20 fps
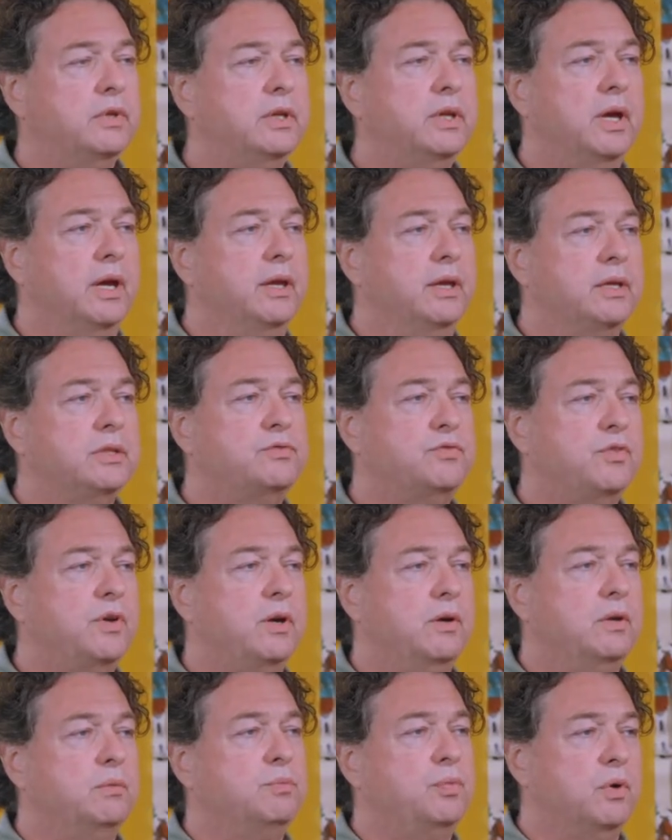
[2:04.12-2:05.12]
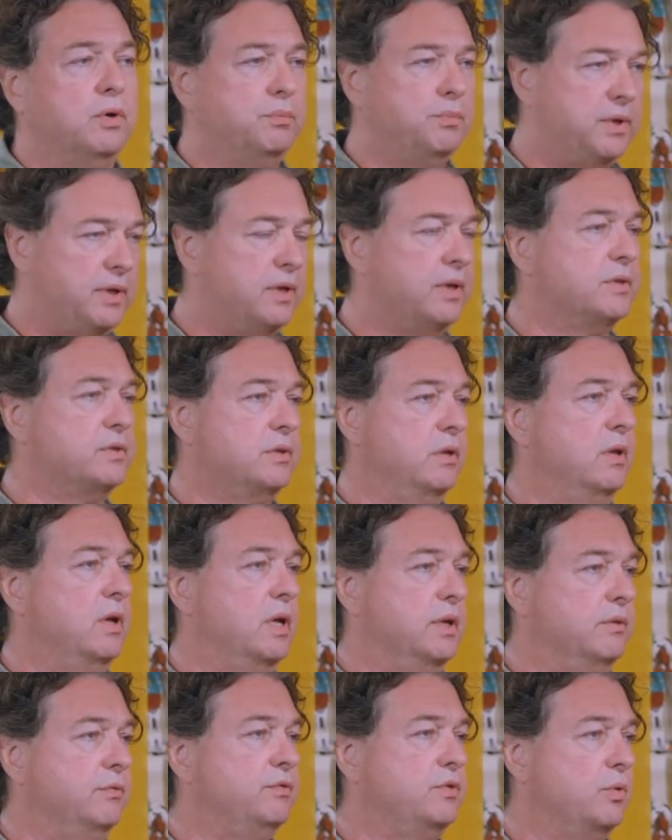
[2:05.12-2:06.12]
Yeah, it's very important because a
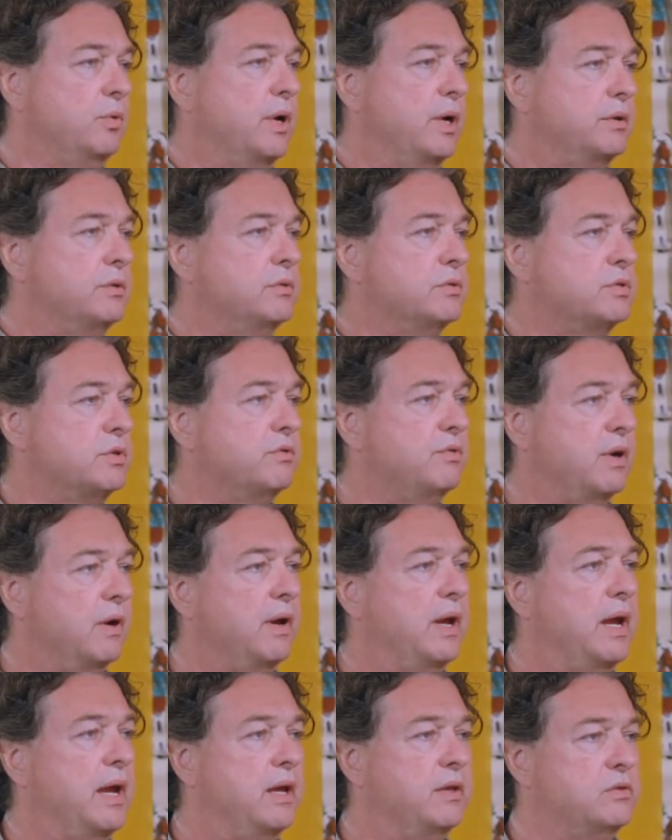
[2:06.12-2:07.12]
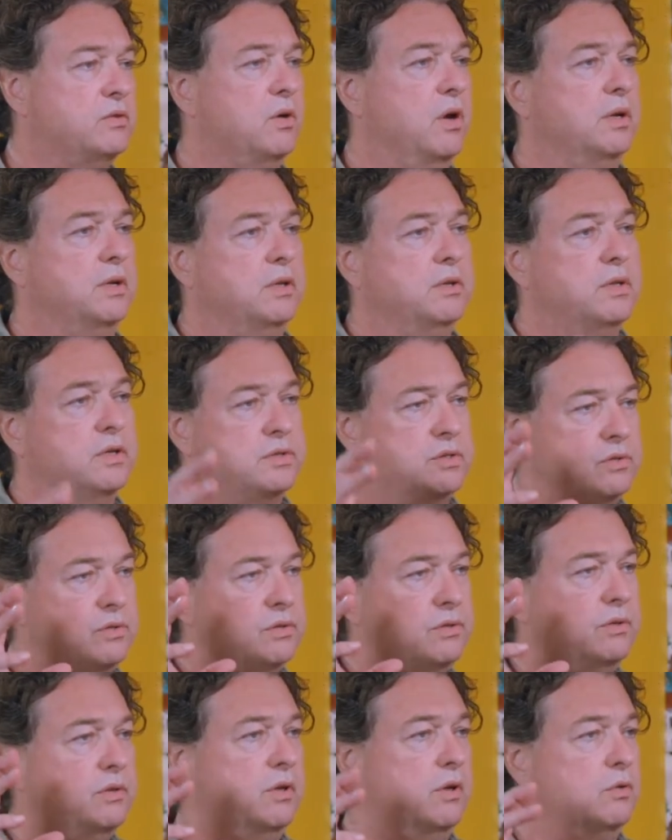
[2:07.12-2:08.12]
lot of directors are very hands on, and this
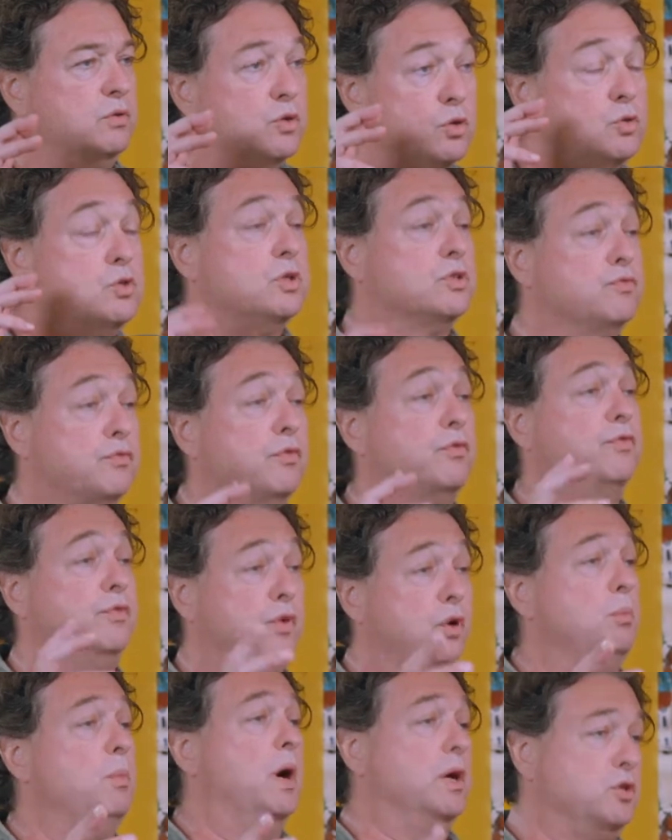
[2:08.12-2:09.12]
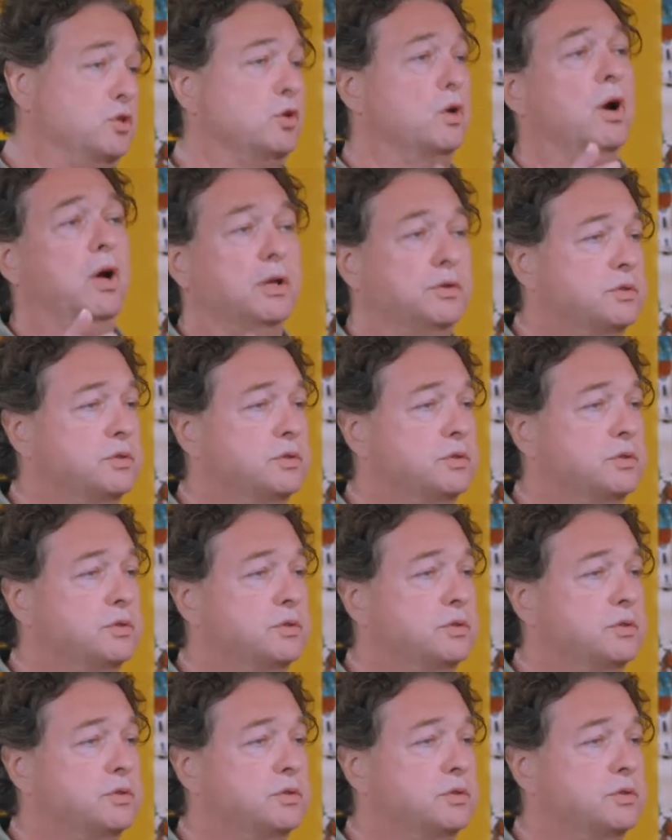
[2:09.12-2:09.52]
is, you know, you just fulfill my shots.